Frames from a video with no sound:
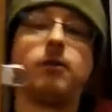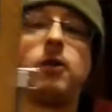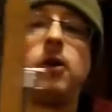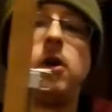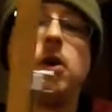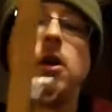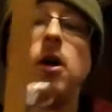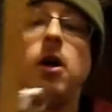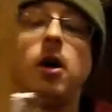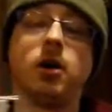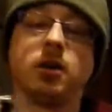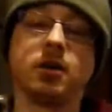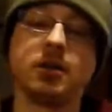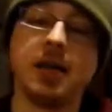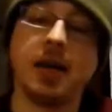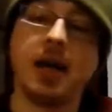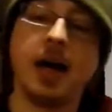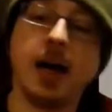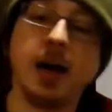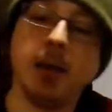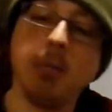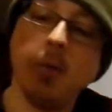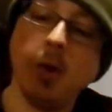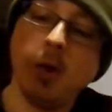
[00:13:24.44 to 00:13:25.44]
for a long
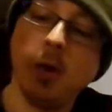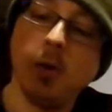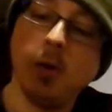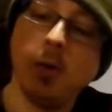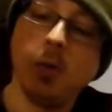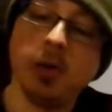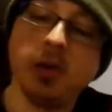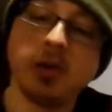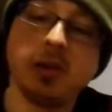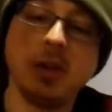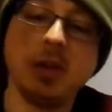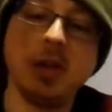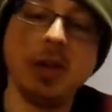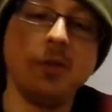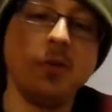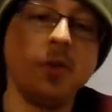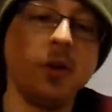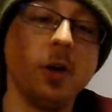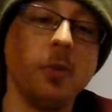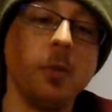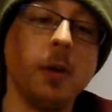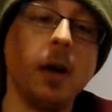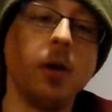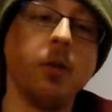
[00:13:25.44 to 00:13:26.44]
time. What's
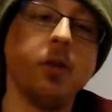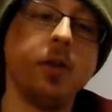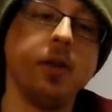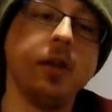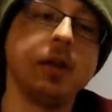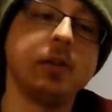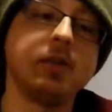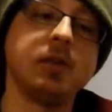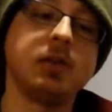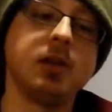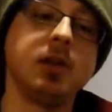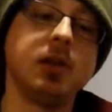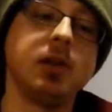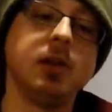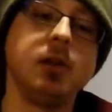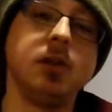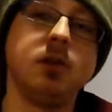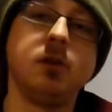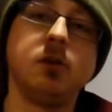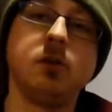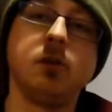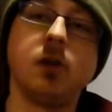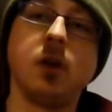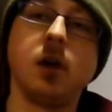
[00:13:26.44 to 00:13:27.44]
different about this
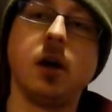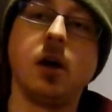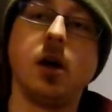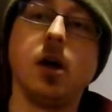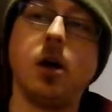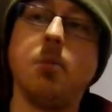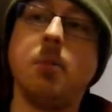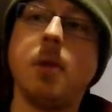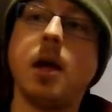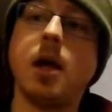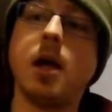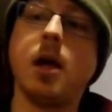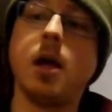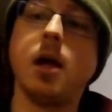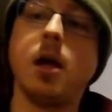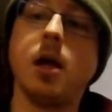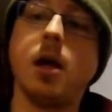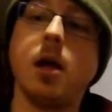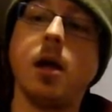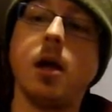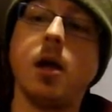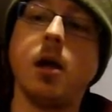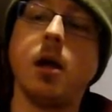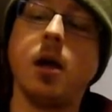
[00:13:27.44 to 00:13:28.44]
is
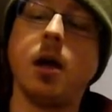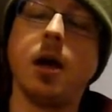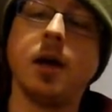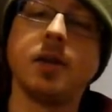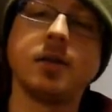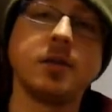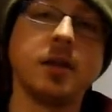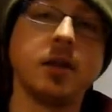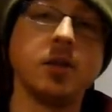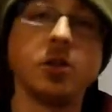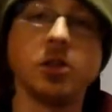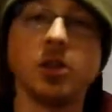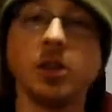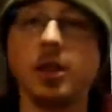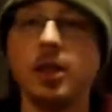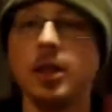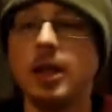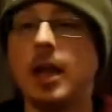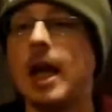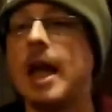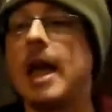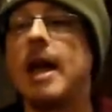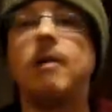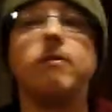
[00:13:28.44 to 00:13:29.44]

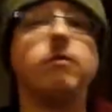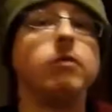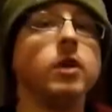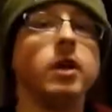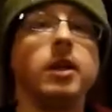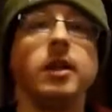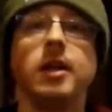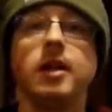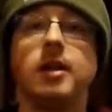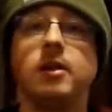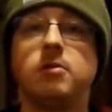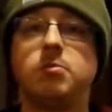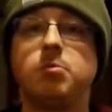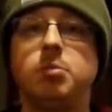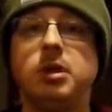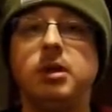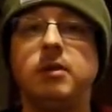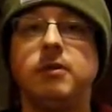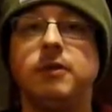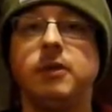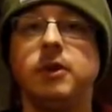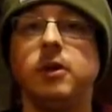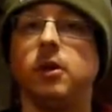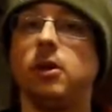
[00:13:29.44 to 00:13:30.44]
essentially everything is
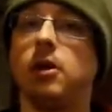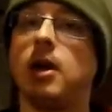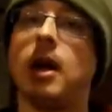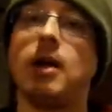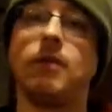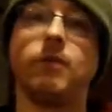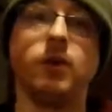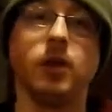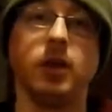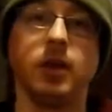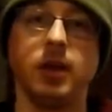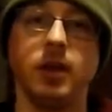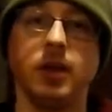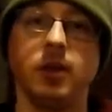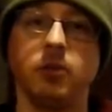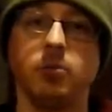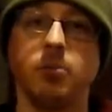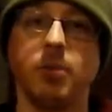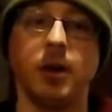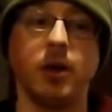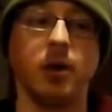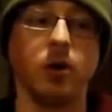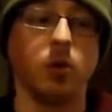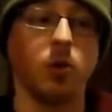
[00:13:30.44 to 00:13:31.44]
beefier, everything is
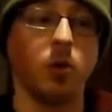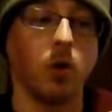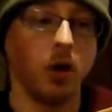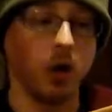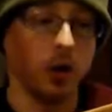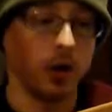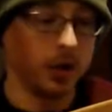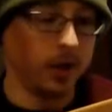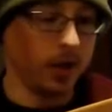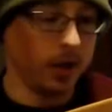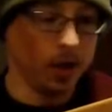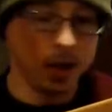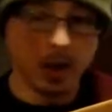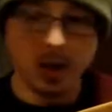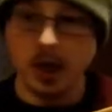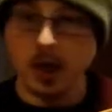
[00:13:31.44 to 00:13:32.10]
better quality.